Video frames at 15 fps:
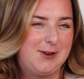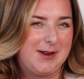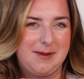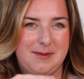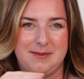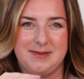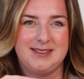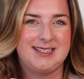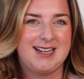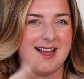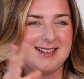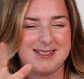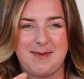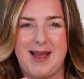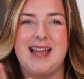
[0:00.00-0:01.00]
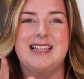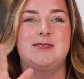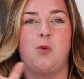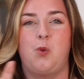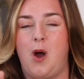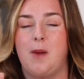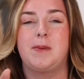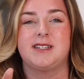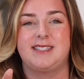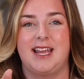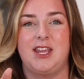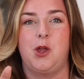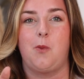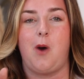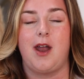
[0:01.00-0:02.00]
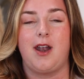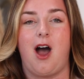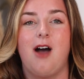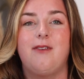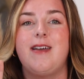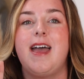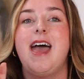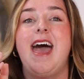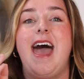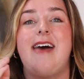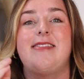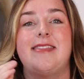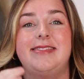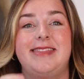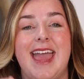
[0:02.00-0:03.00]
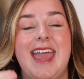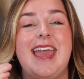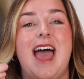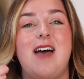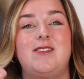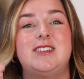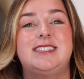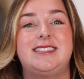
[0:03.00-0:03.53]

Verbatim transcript: you can customize what percent you want off, and then they have a